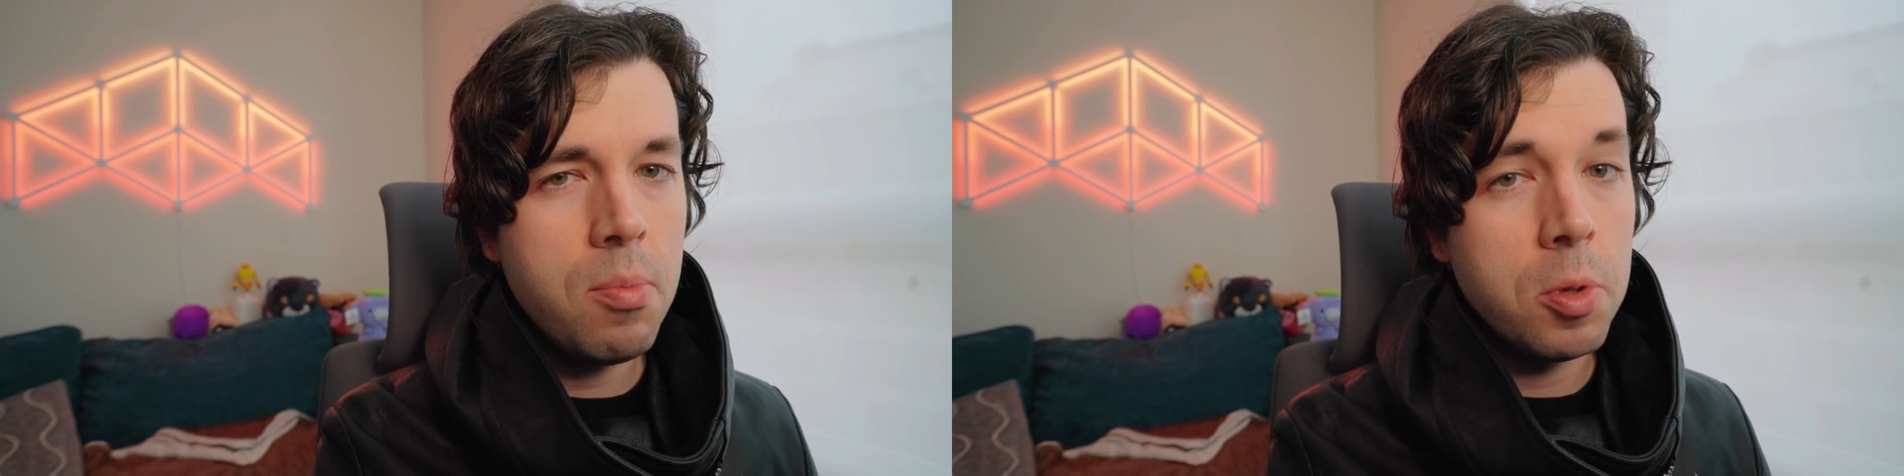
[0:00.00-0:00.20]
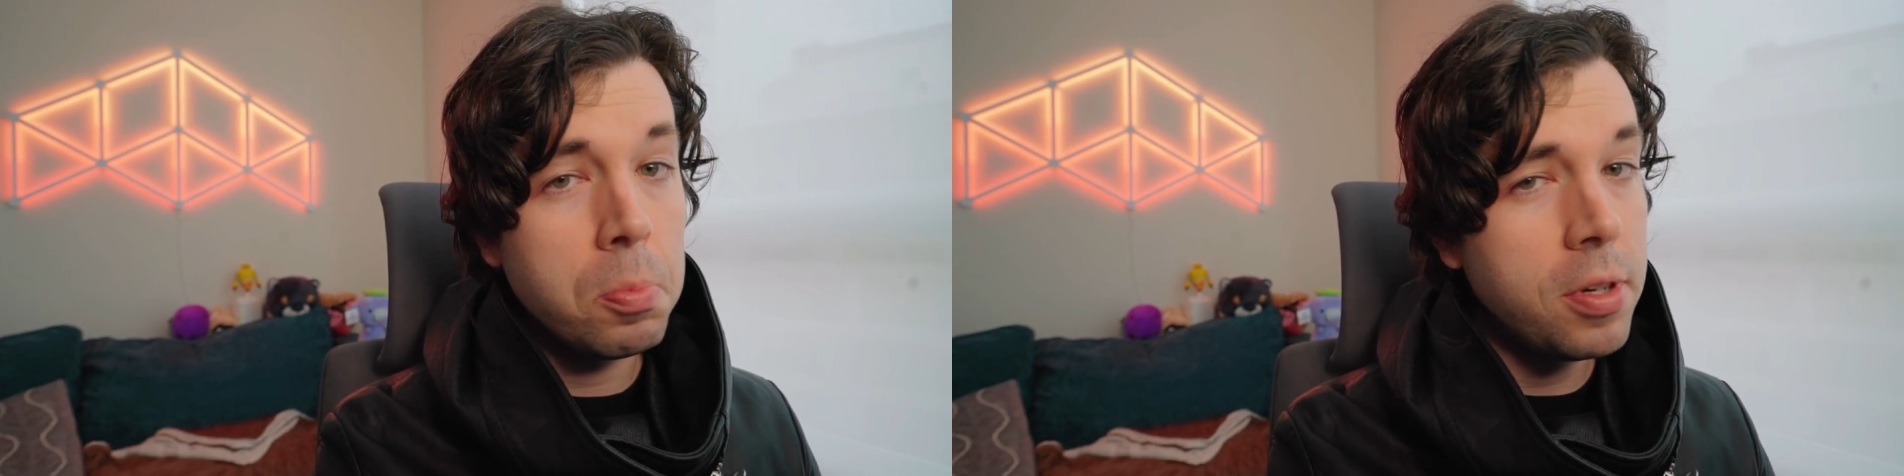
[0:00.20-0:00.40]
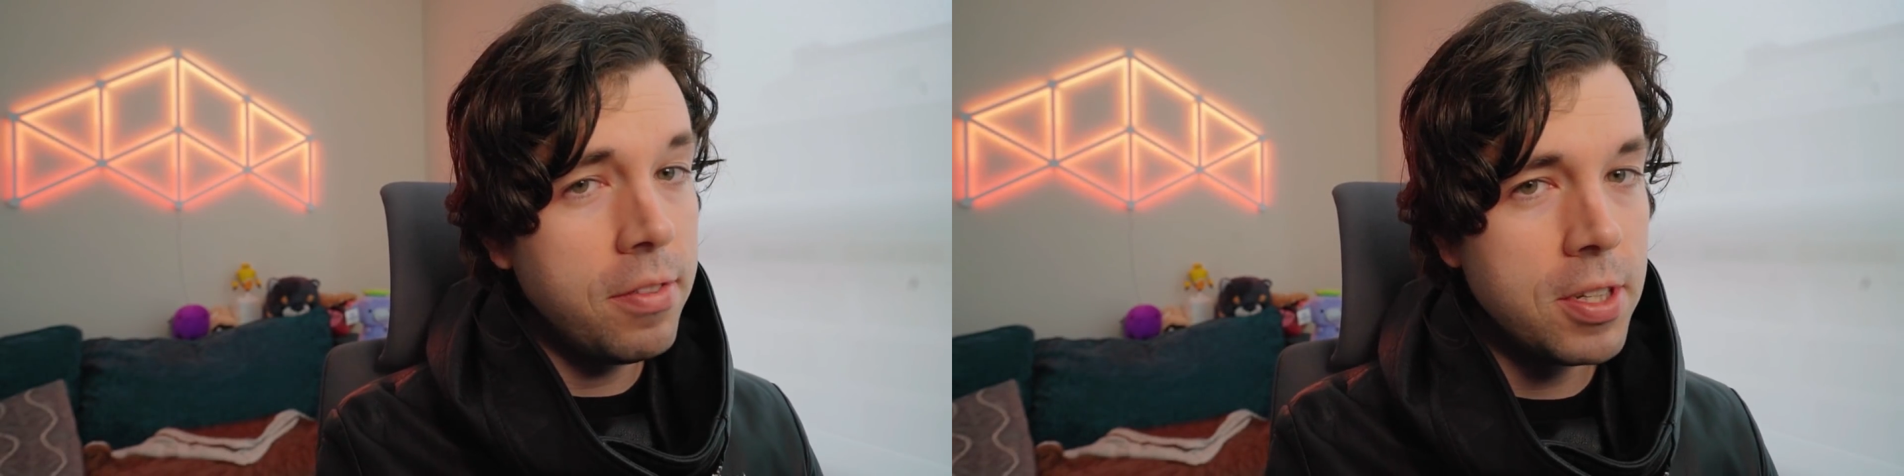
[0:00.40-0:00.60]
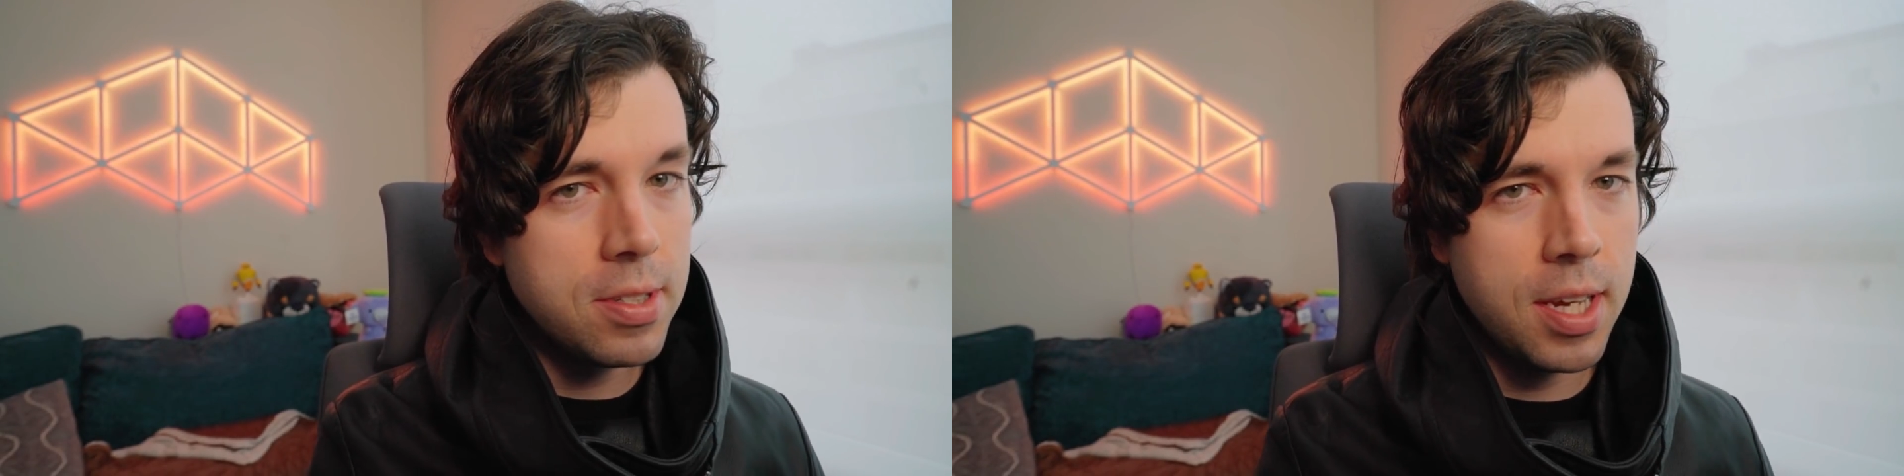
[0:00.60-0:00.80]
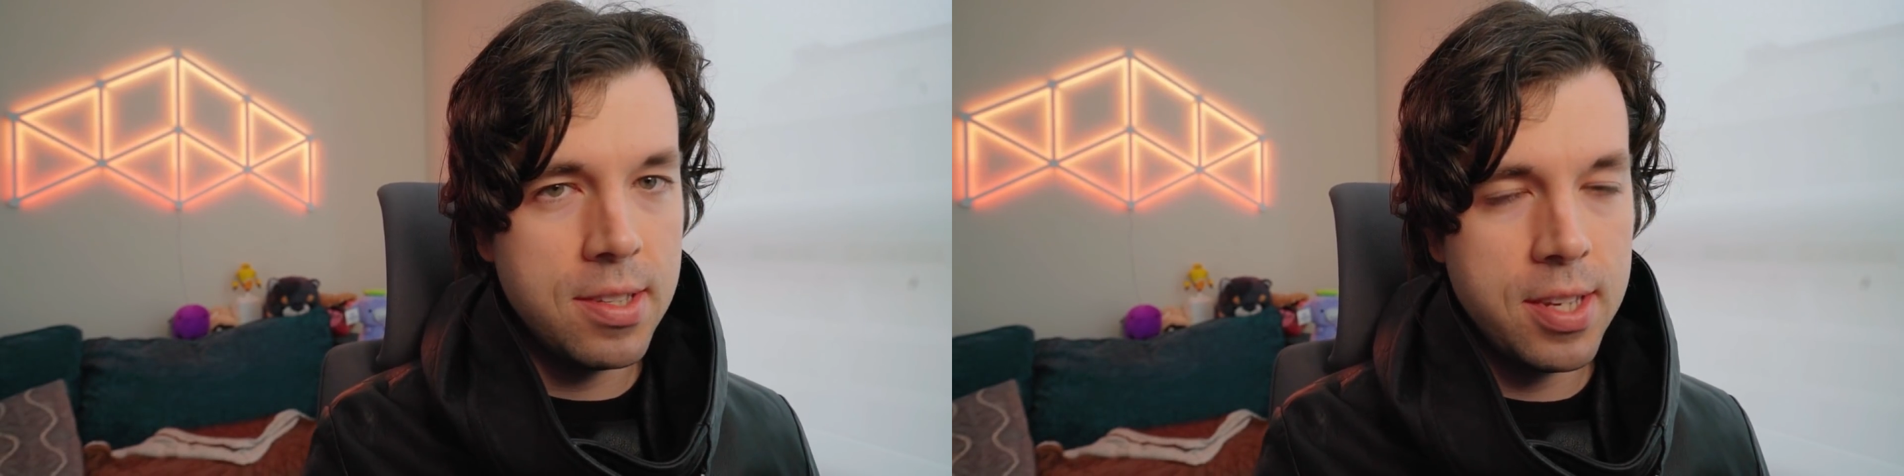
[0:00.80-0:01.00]
with previous
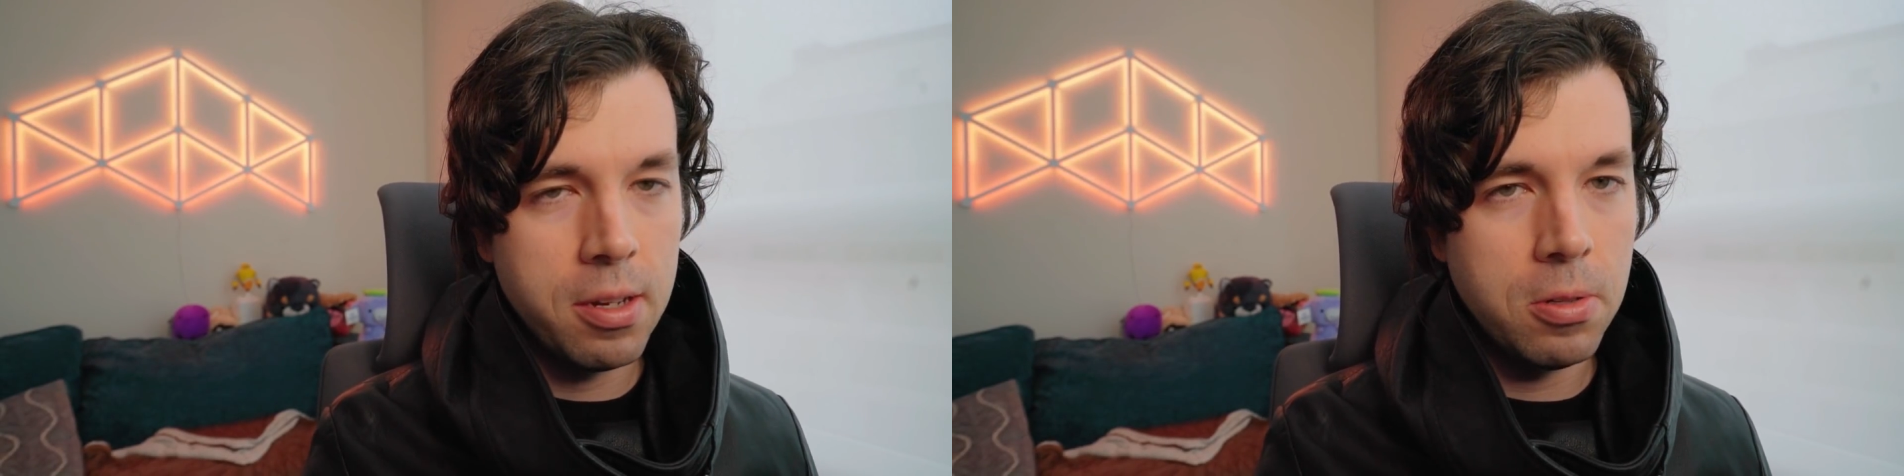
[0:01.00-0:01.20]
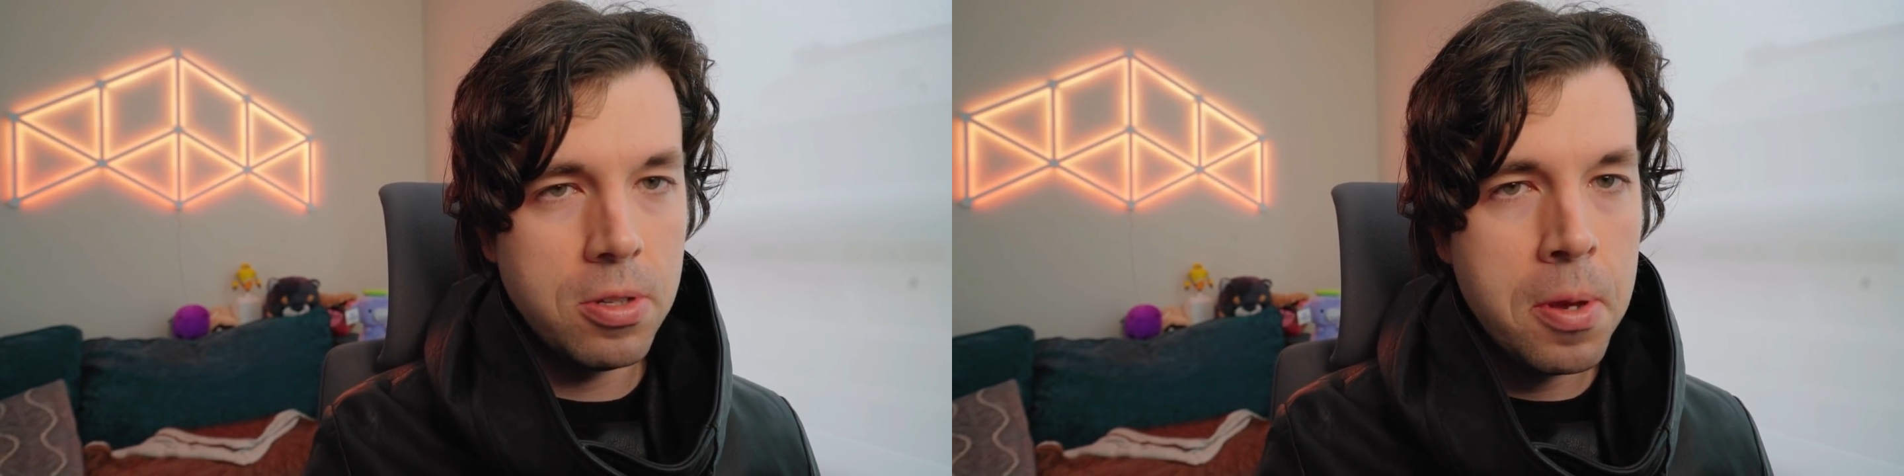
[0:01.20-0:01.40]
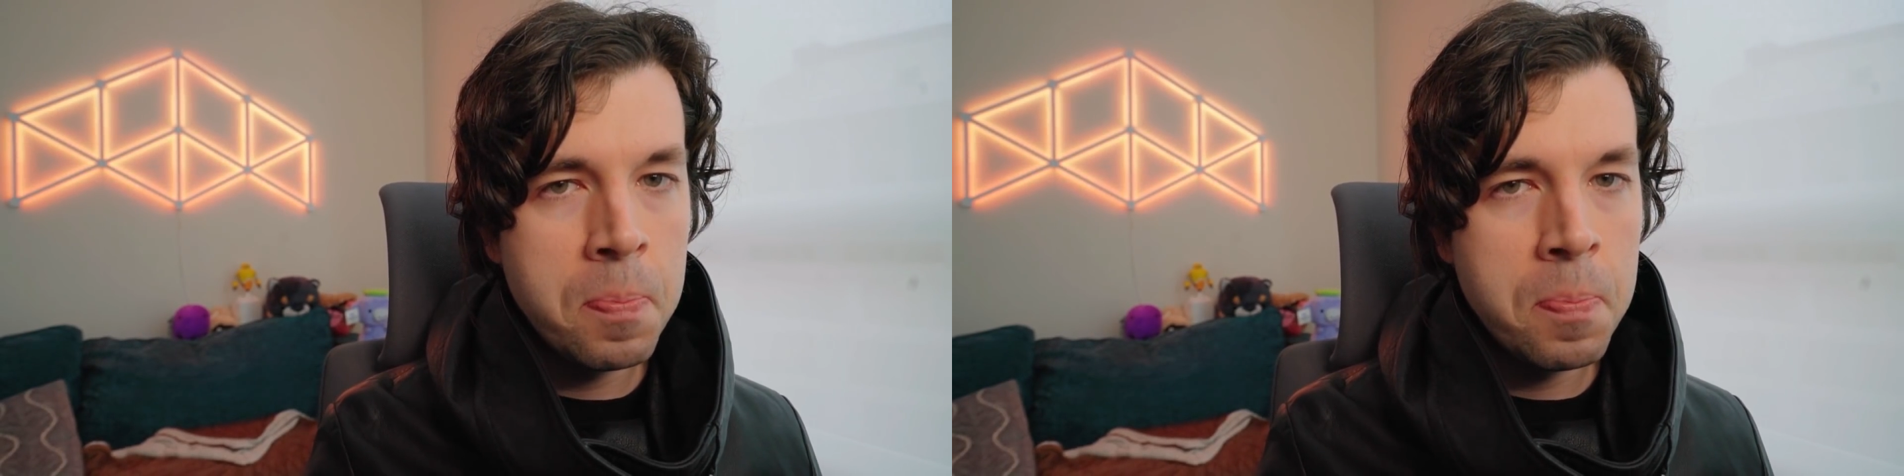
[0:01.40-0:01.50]
test cycles.